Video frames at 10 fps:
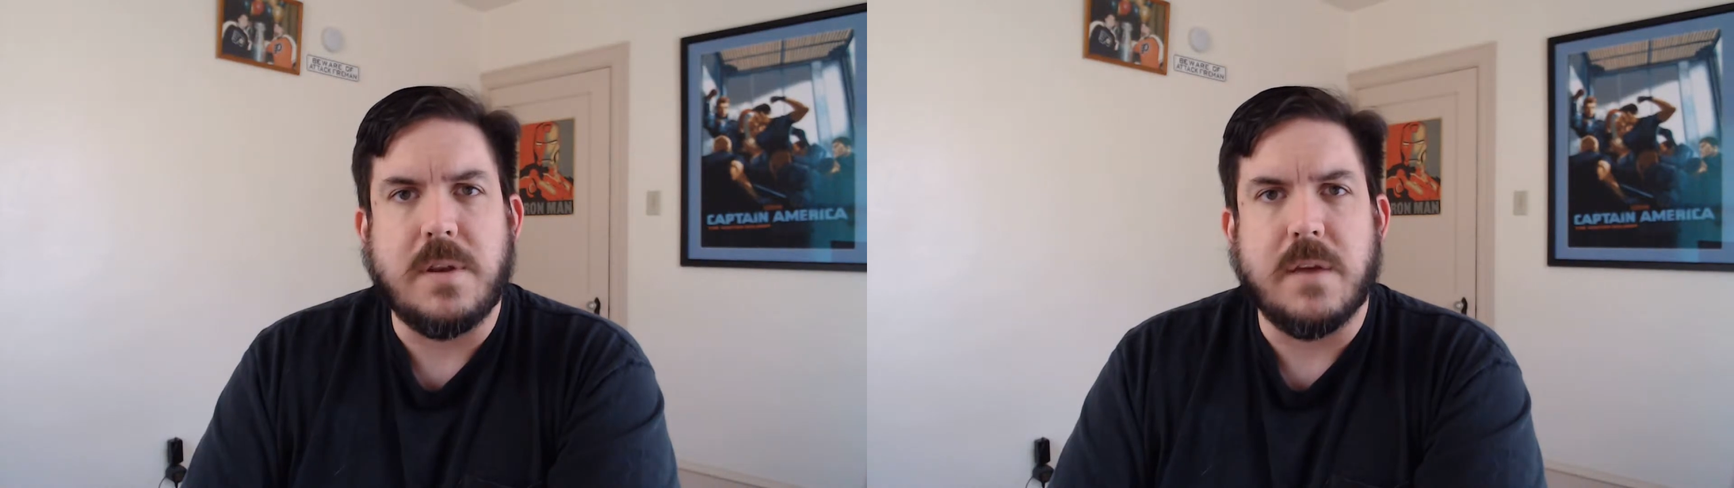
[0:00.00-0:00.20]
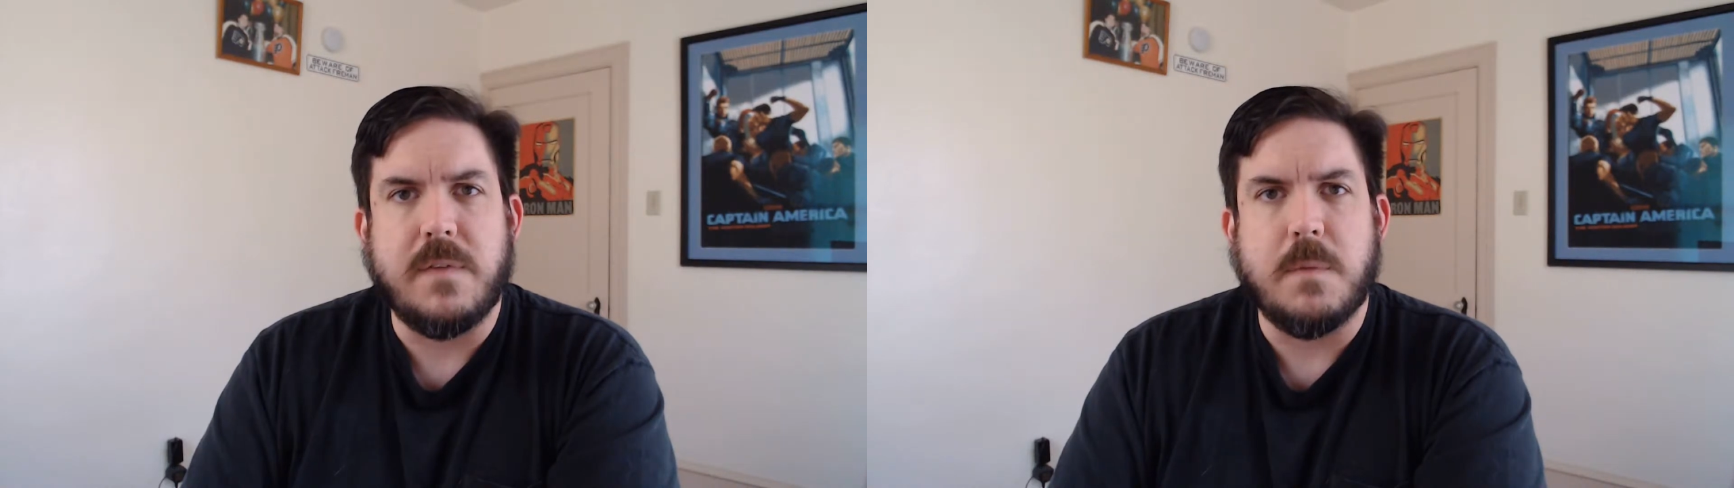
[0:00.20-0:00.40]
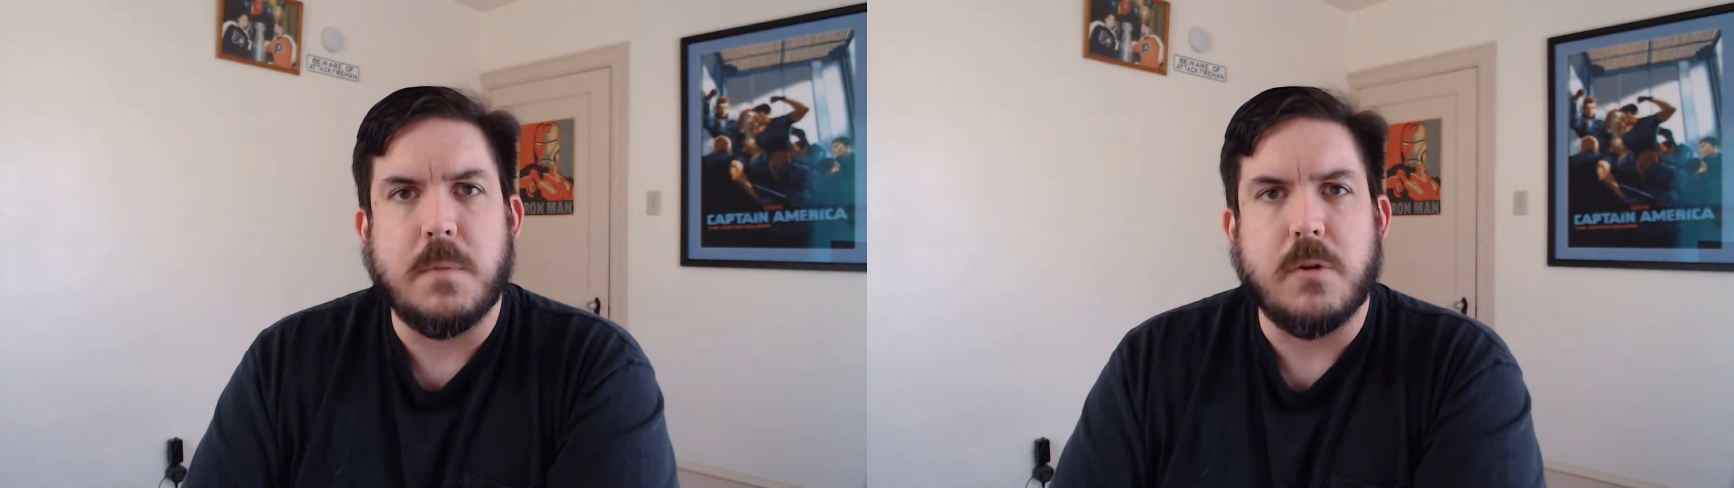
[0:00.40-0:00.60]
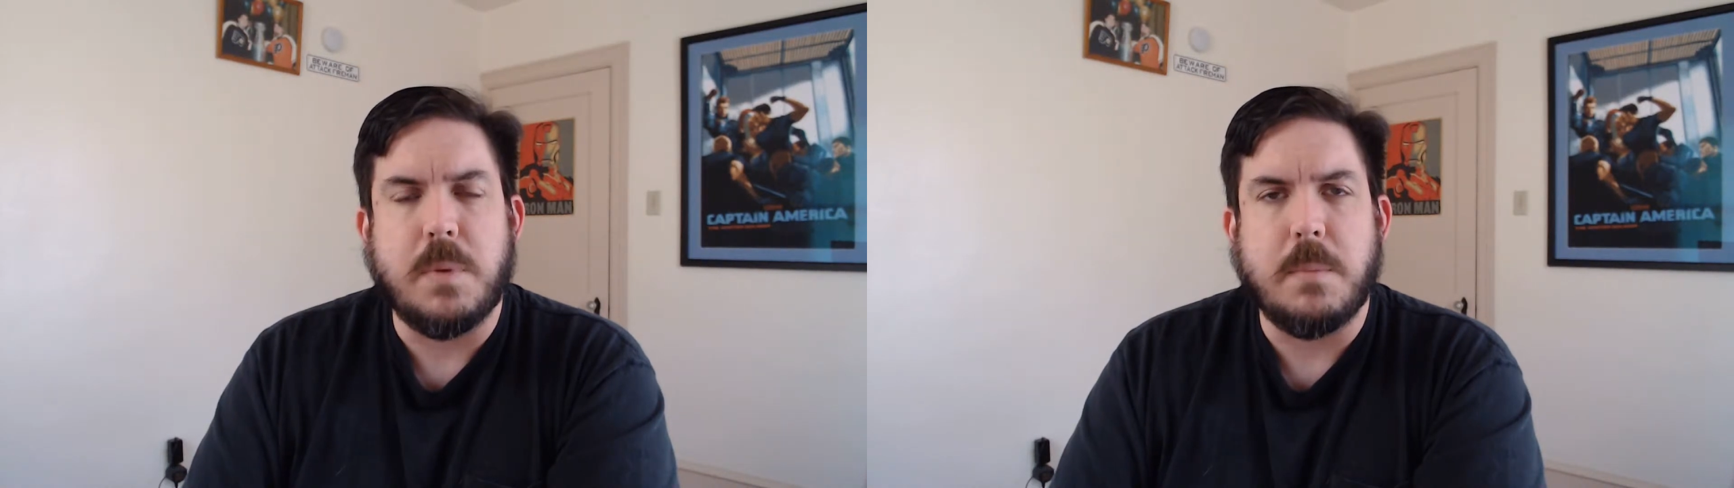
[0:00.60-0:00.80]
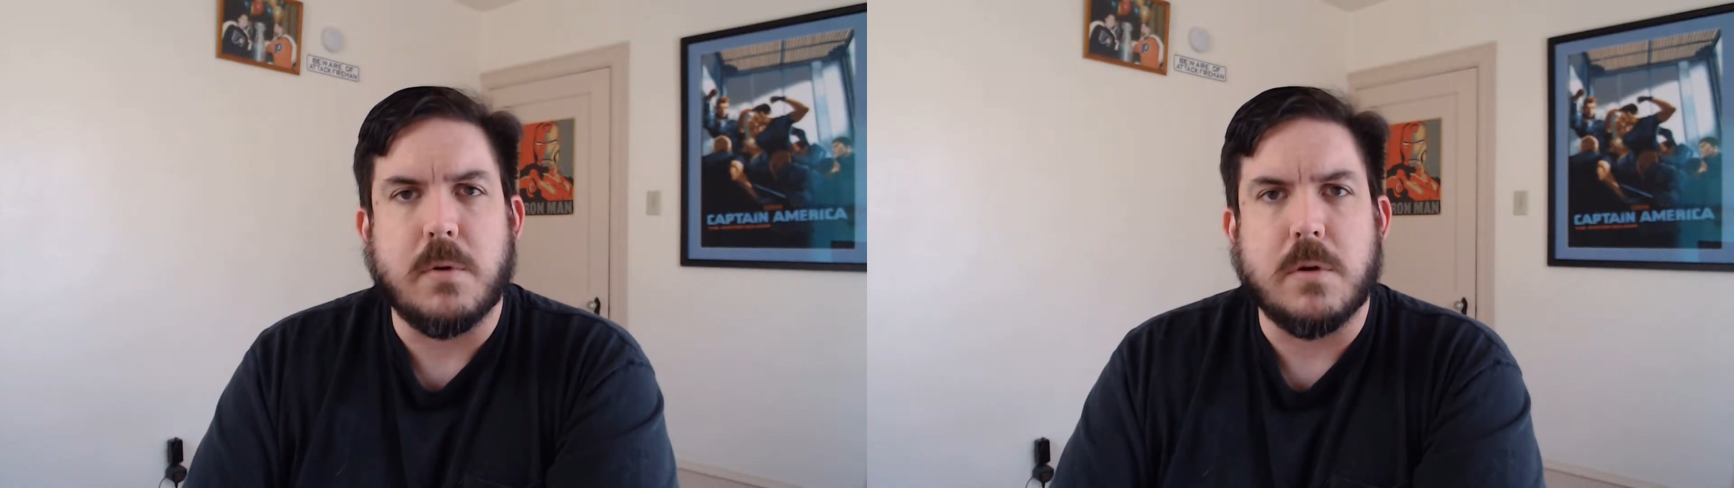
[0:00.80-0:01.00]
different than most
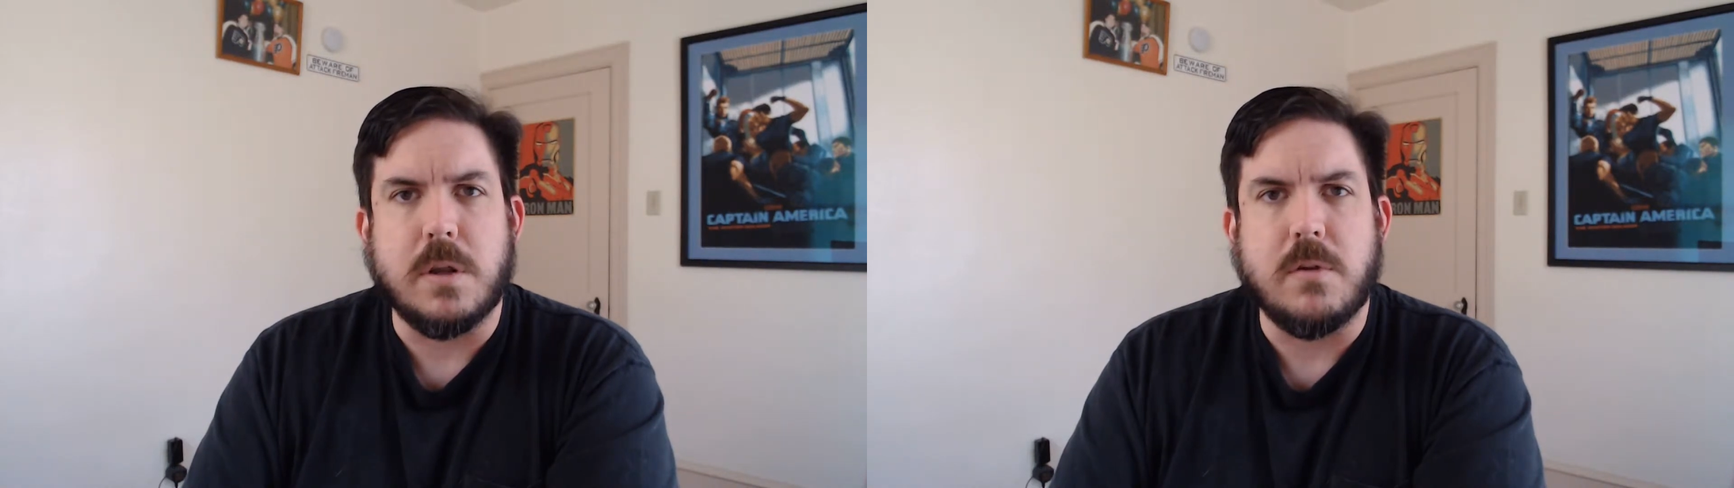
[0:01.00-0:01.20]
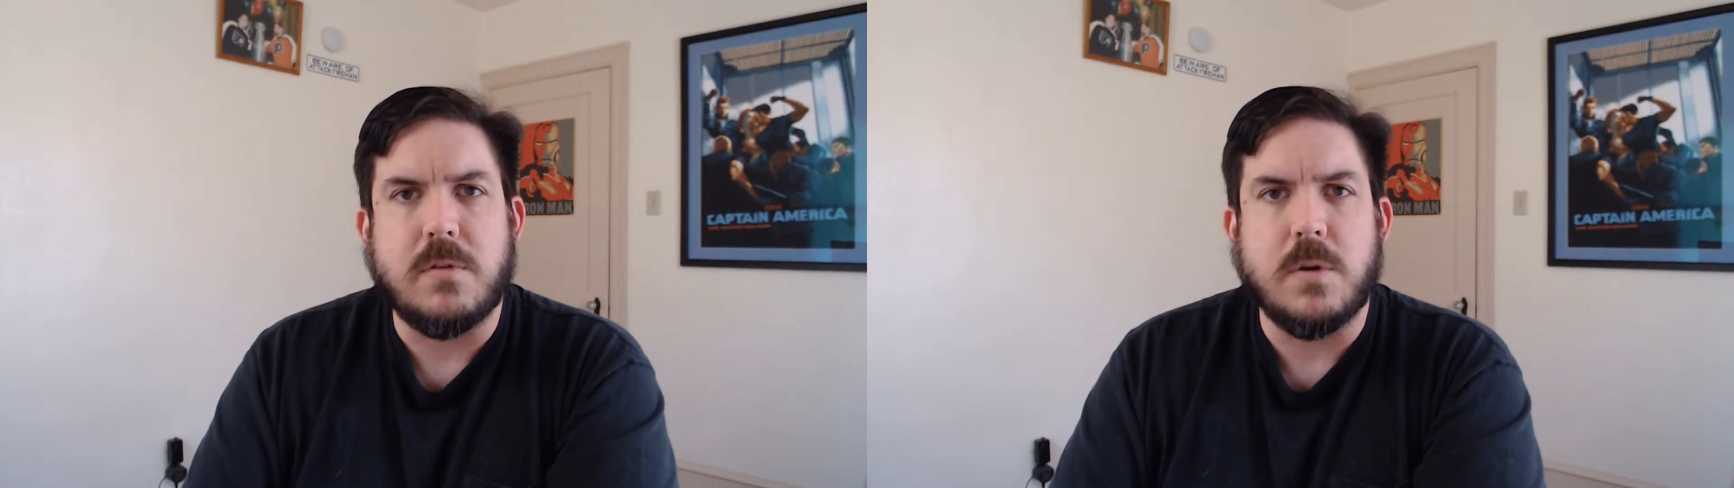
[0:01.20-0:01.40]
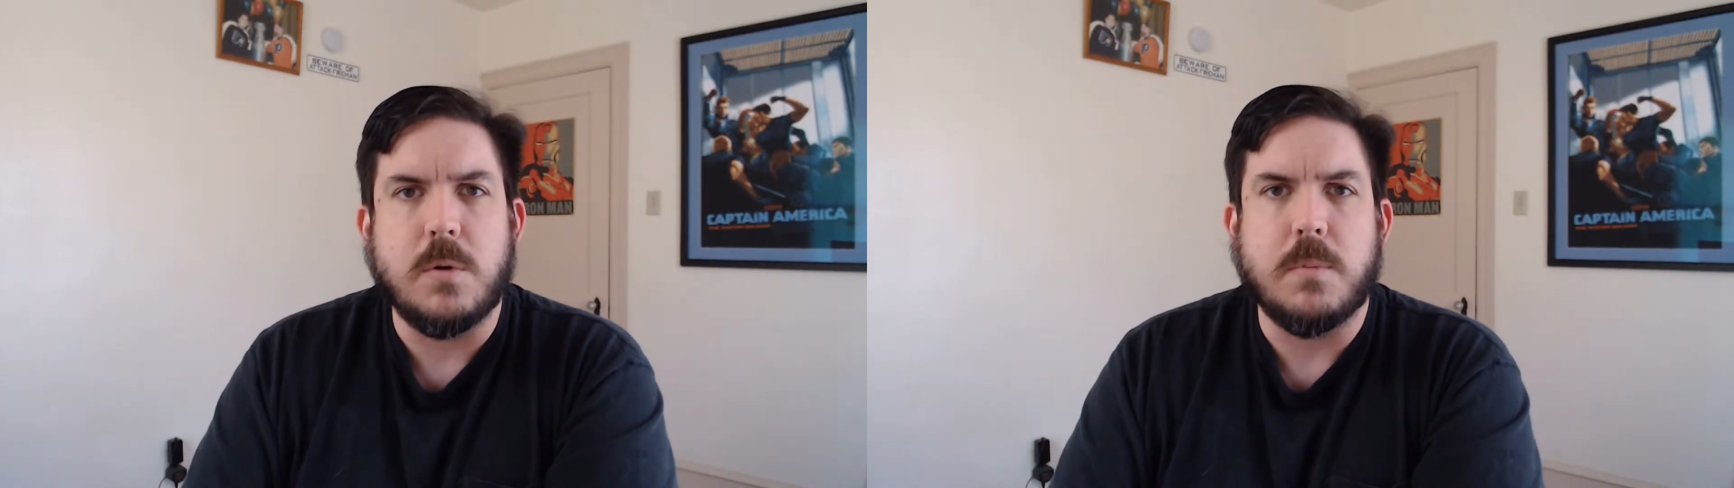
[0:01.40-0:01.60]
people are used to.